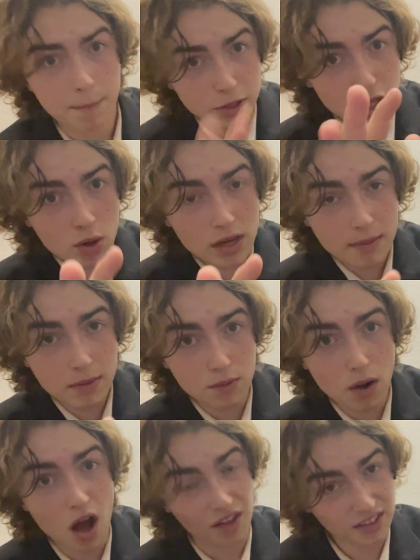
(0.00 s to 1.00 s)
But don't get me
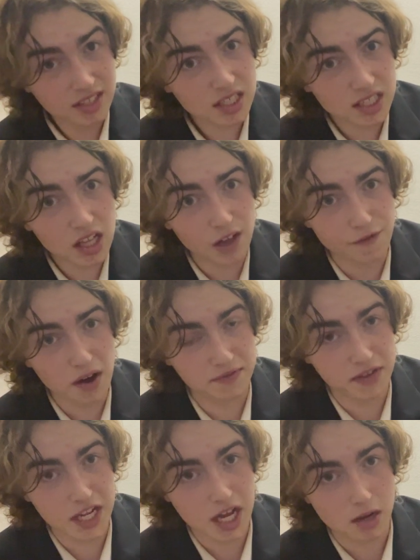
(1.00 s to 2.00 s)
wrong, this is still a fun video.